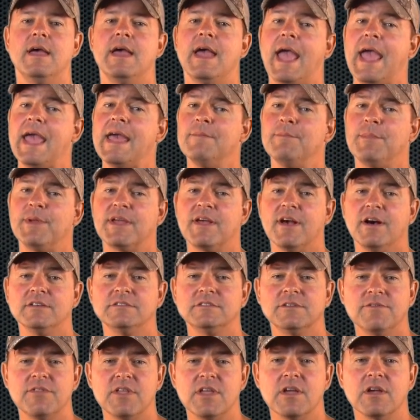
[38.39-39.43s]
And because
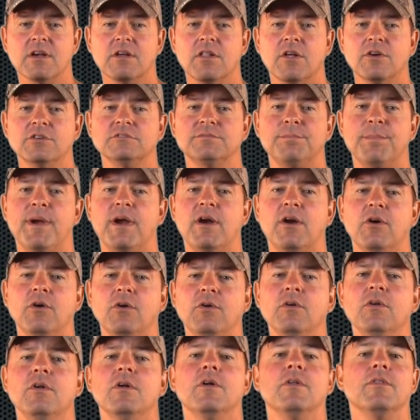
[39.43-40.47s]
of the enclosed
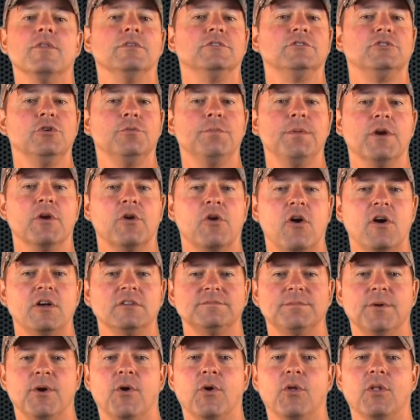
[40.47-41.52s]
barrel, the Zubin
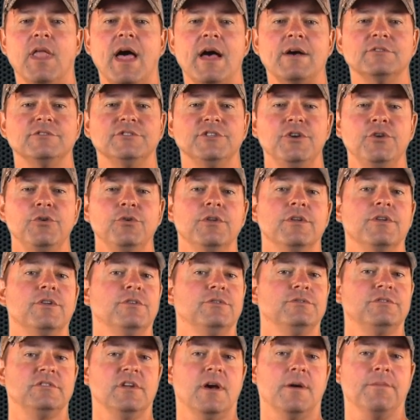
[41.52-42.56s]
crossbow allows you to
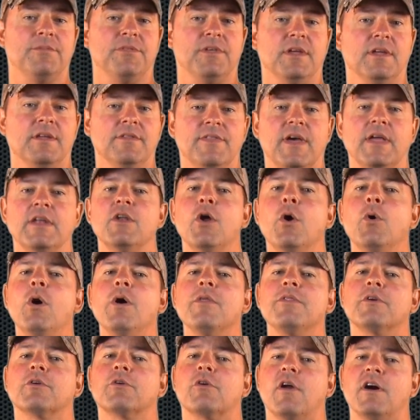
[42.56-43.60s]
do something that no
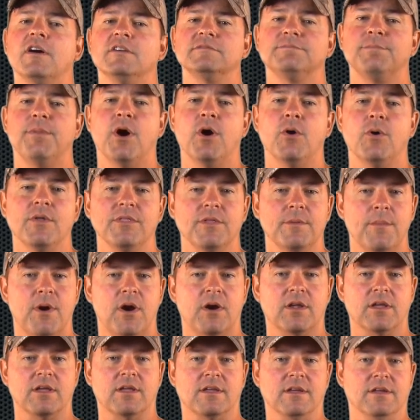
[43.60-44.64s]
other crossbow on the
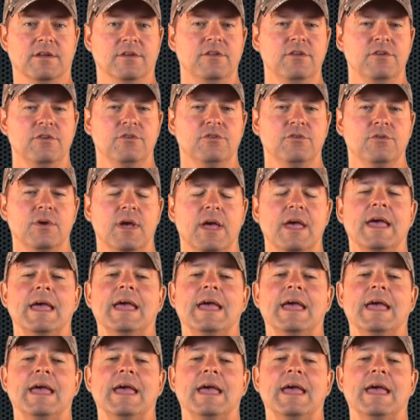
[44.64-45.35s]
market can do,